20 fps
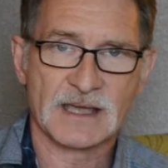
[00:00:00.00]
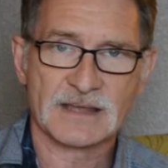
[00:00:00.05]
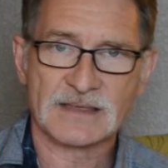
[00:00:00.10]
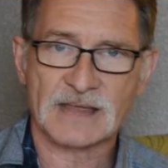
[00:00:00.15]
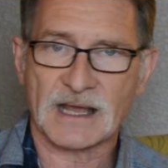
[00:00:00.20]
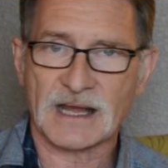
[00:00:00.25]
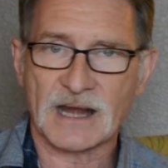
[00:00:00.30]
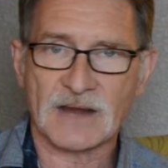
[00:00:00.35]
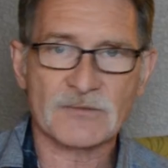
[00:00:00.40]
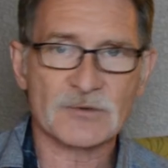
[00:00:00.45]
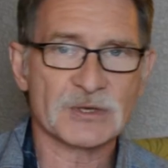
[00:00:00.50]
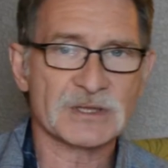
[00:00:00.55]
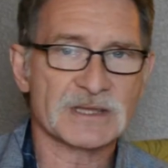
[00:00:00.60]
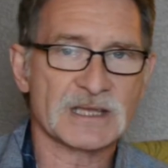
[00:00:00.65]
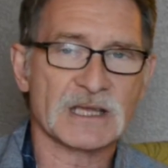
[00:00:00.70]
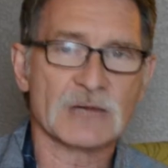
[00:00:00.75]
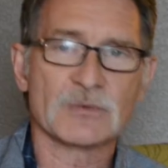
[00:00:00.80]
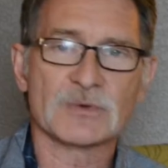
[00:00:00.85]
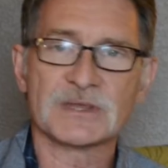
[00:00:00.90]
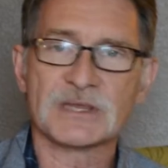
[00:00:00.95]
that
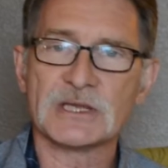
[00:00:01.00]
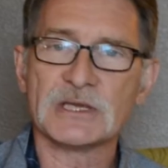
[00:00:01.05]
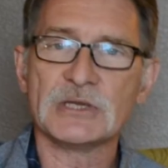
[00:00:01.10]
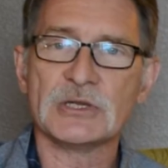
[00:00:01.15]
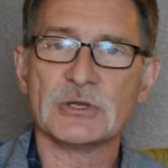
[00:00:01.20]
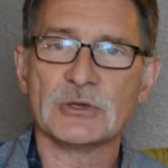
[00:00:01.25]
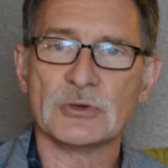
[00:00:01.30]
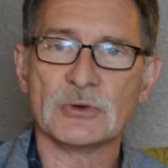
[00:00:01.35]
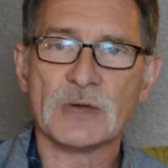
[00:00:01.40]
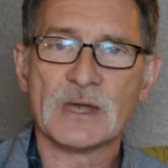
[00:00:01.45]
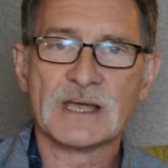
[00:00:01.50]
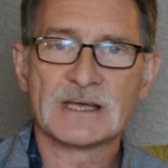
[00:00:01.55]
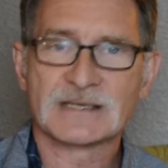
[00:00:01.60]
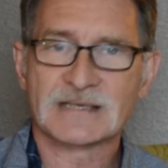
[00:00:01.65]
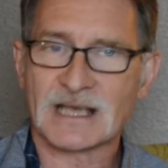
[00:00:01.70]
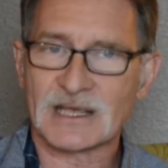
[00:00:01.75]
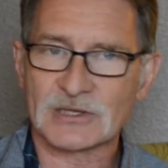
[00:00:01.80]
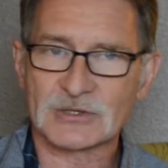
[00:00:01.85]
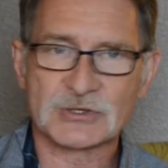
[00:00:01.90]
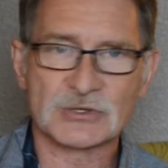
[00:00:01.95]
everything within you
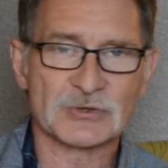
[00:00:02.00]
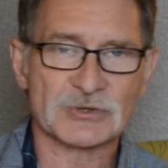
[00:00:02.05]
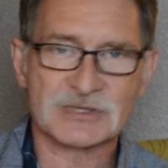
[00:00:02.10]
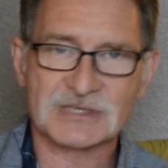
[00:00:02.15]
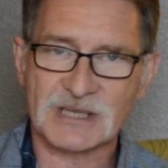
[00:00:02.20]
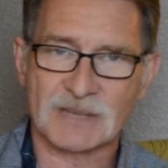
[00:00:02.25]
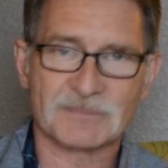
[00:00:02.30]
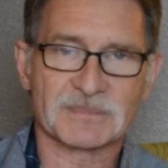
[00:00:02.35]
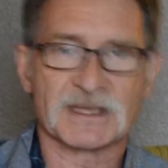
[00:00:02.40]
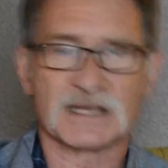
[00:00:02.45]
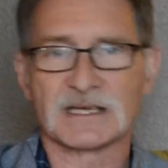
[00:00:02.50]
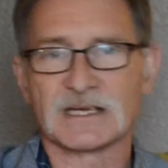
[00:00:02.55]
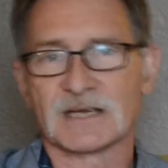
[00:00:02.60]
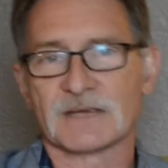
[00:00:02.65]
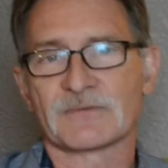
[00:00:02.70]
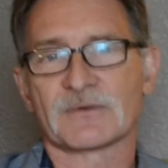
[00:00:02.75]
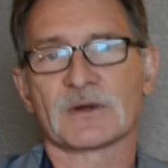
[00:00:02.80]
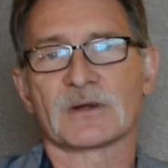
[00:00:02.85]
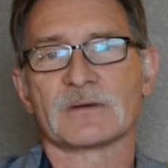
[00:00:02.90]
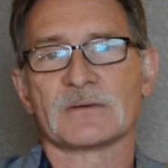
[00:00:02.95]
tells you something
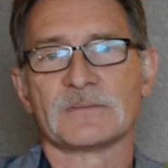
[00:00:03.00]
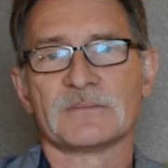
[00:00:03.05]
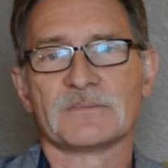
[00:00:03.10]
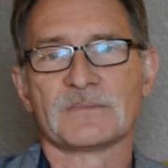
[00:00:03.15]
different.